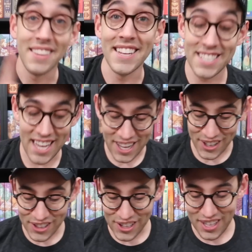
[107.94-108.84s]
Let's take
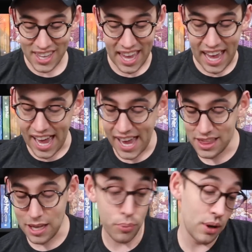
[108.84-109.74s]
a look
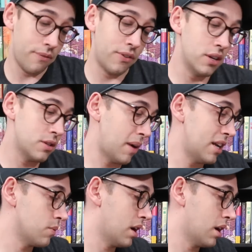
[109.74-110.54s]
at the print first, might as